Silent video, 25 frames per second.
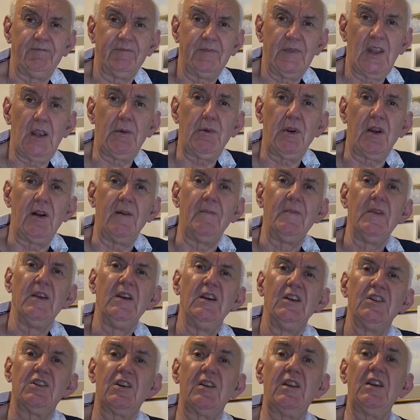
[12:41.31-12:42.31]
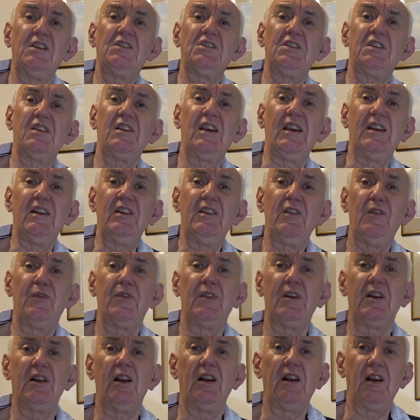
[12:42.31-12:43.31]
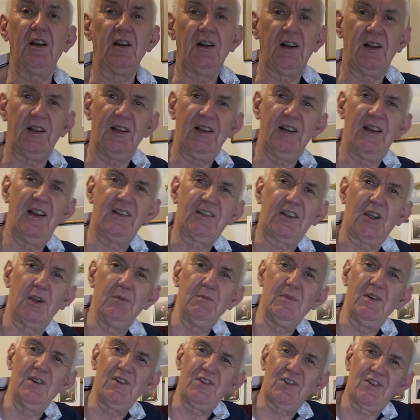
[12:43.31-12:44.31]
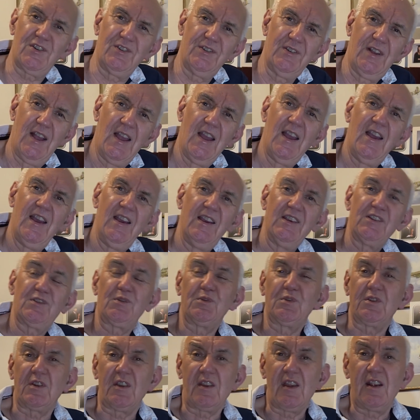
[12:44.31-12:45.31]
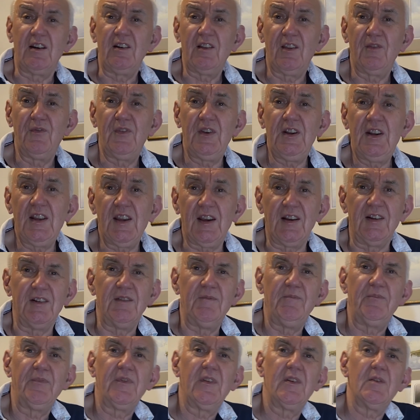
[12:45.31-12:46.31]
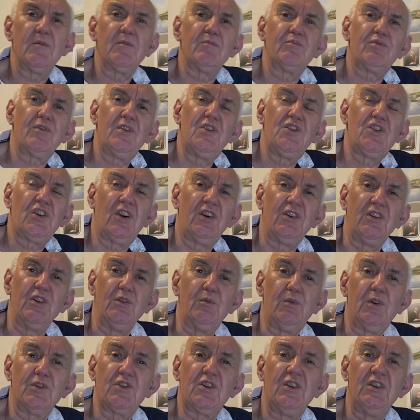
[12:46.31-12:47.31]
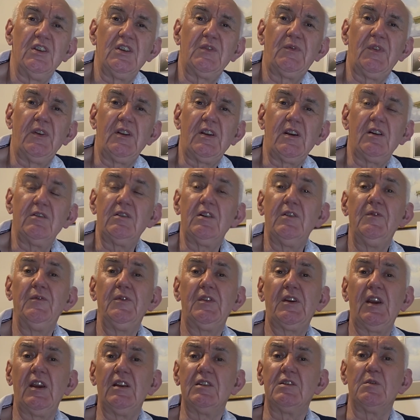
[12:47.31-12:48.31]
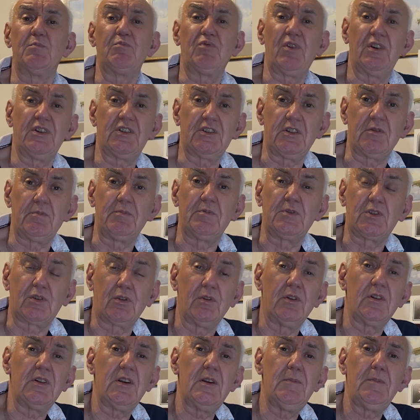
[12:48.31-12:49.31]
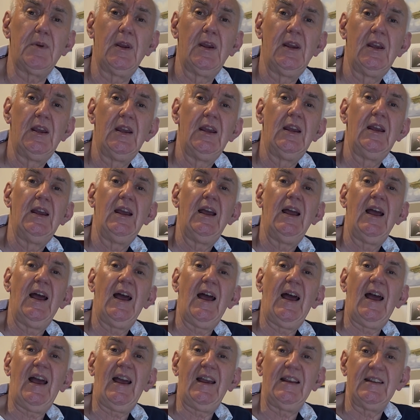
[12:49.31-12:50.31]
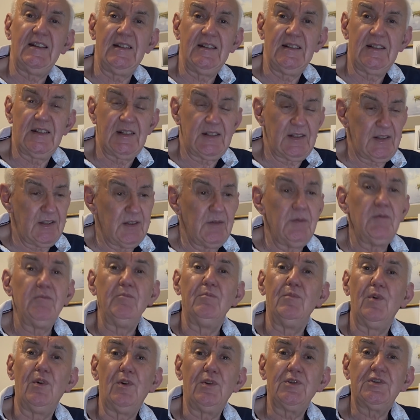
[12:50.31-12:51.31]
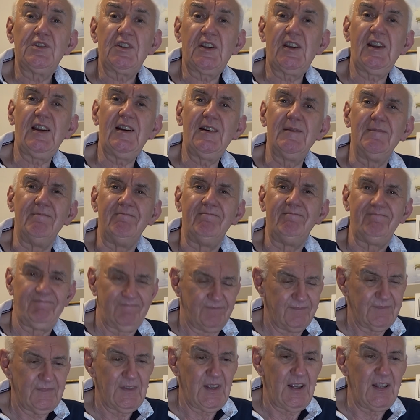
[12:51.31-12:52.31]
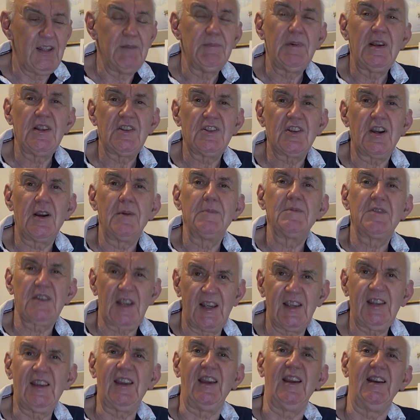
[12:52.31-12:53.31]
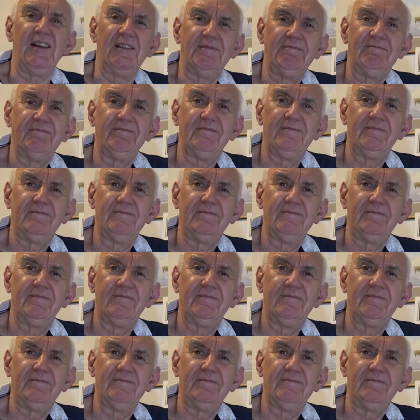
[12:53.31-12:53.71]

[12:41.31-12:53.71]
There we are. So that's the end of the little commercial. It's also the end of the video. Appreciate you watching this video. Don't forget to press subscribe, and more to come. In the meantime, take care.